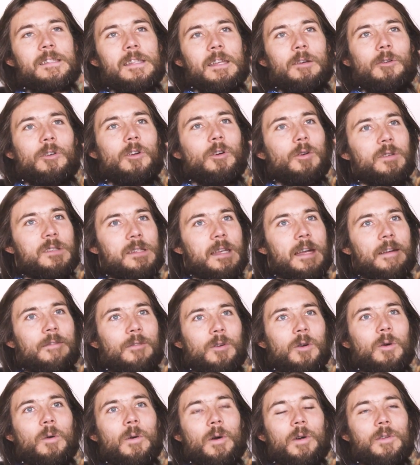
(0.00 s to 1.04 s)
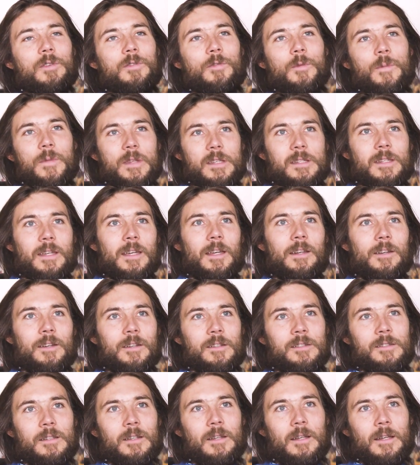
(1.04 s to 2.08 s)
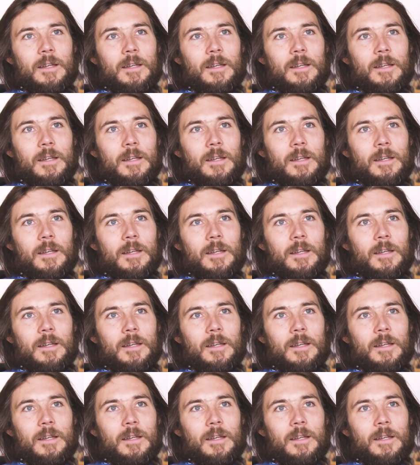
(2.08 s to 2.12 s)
they would always have quotes from the skaters